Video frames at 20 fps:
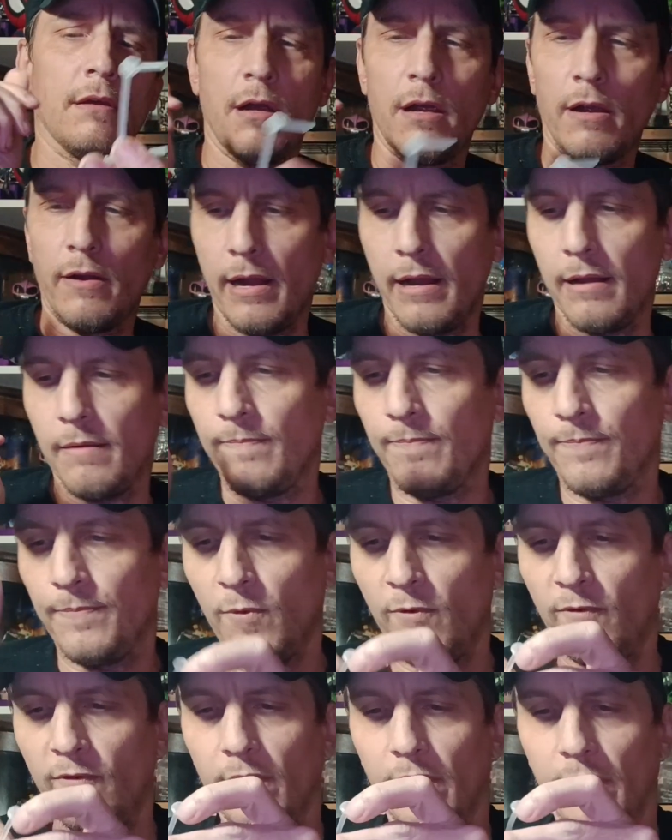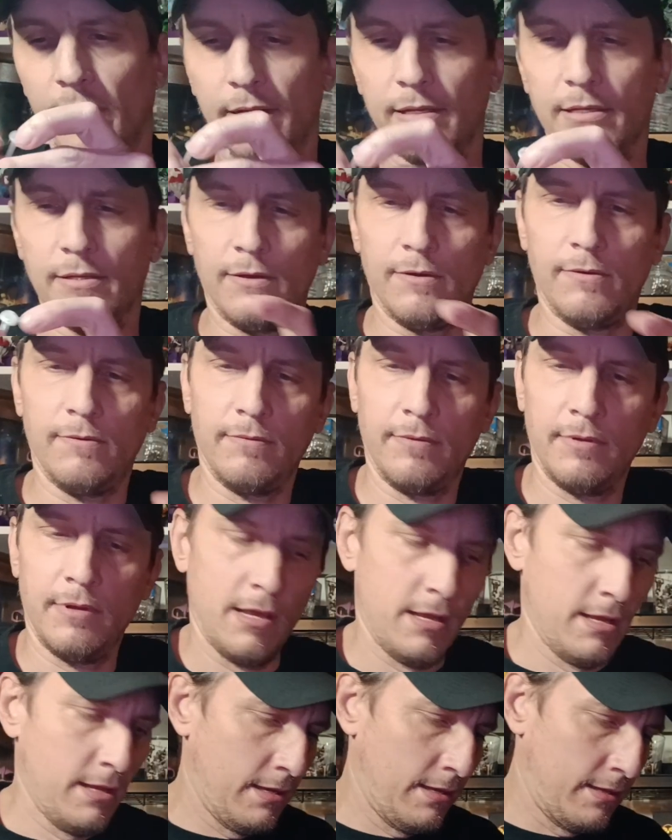all right, moving on. So,
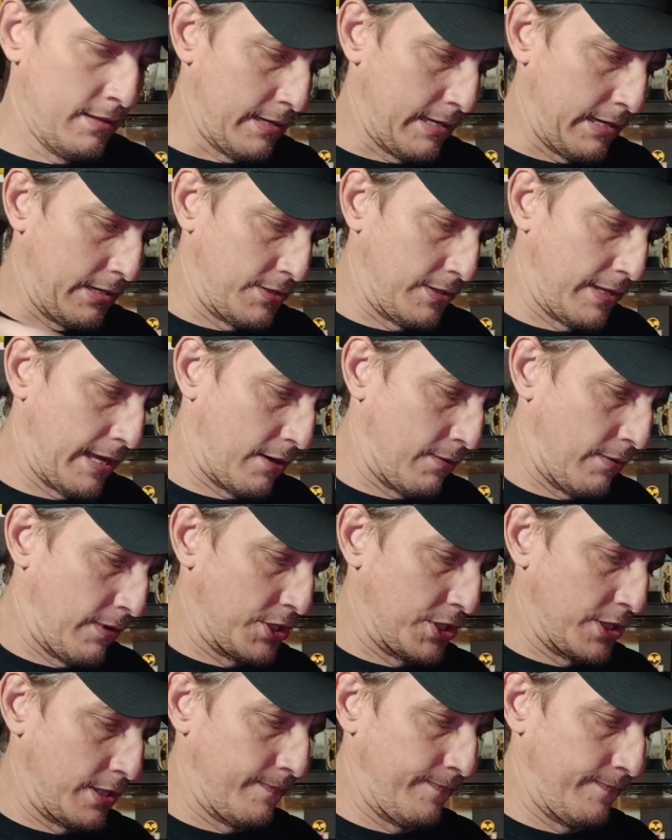to answer that question.